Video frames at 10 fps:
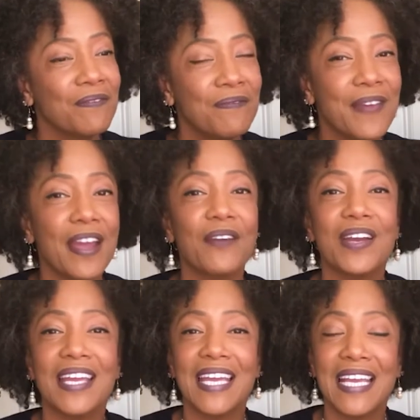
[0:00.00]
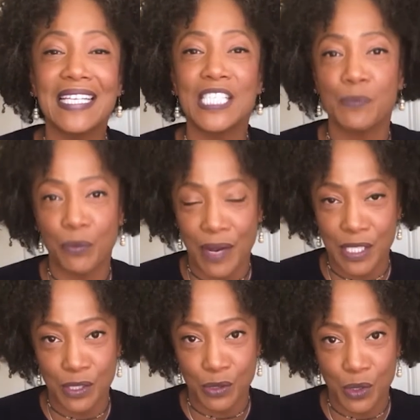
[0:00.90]
Very
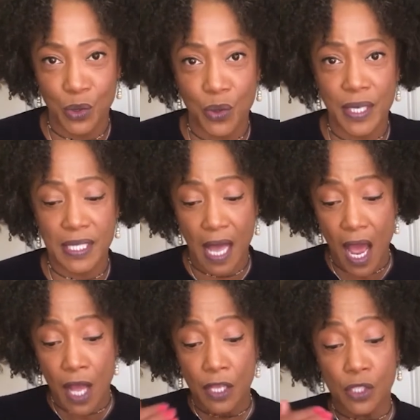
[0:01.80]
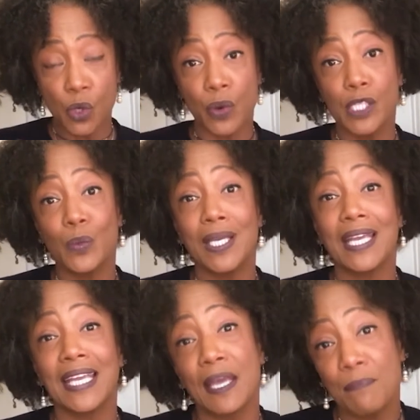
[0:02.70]
inspirational stories. Stories we
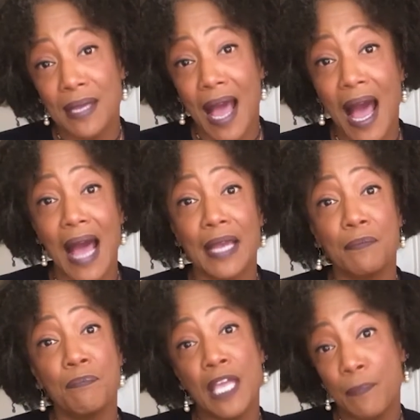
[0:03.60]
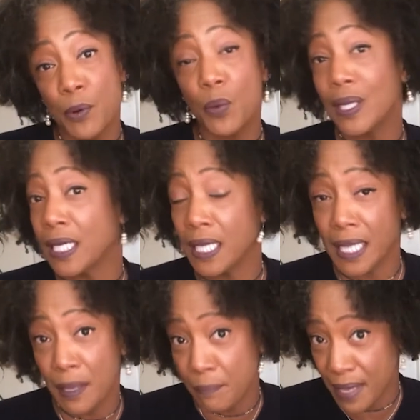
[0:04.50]
can get behind, people we can
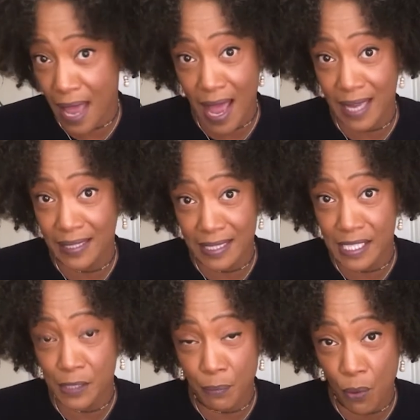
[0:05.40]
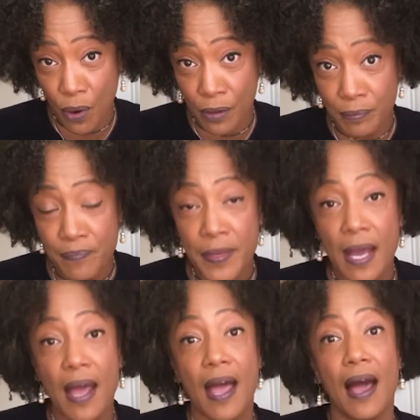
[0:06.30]
get behind and support.
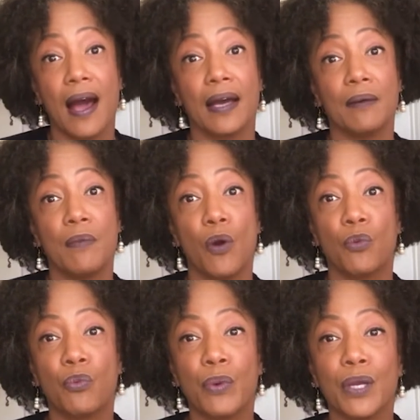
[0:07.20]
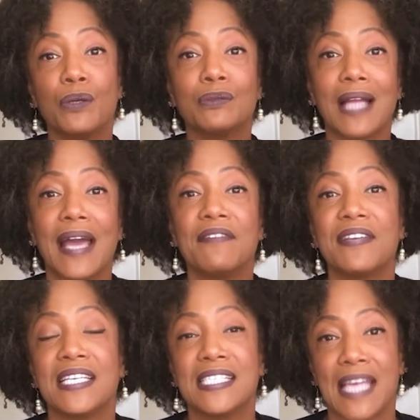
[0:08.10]
Real life
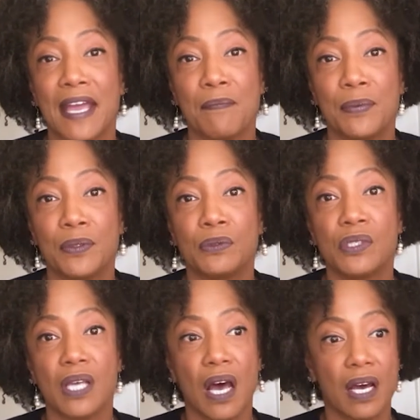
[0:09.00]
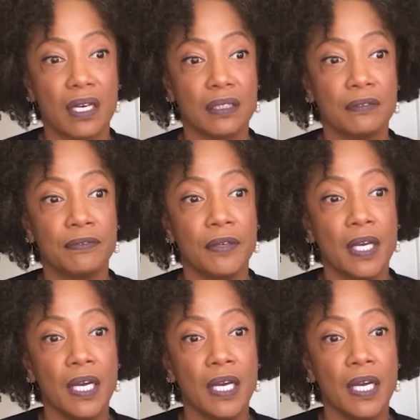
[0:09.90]
examples of